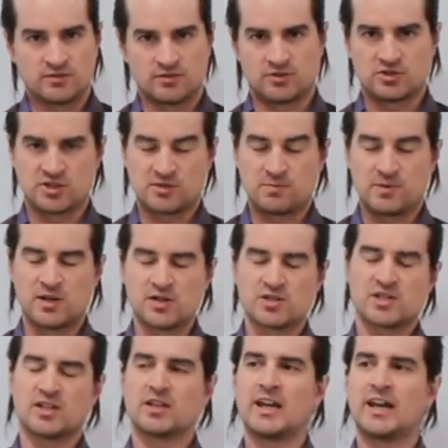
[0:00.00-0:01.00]
that it was
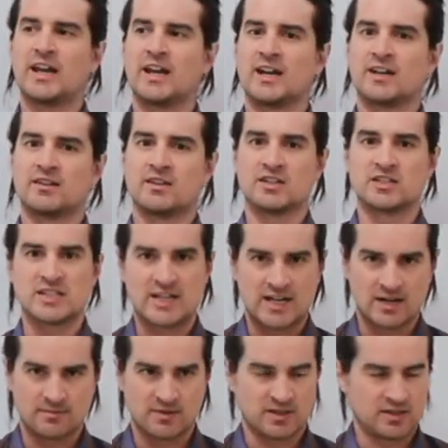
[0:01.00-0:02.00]
experiencing, and the
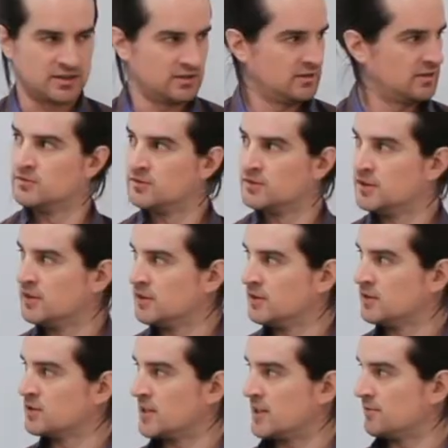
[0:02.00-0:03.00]
time that it
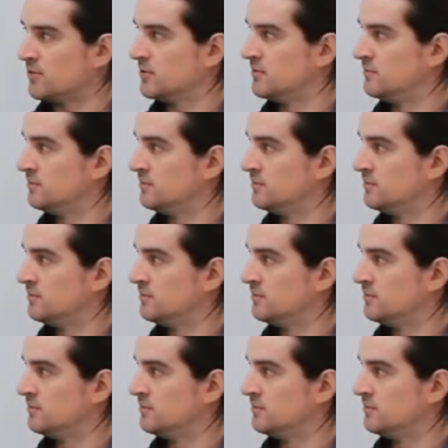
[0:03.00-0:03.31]
uh, traveled.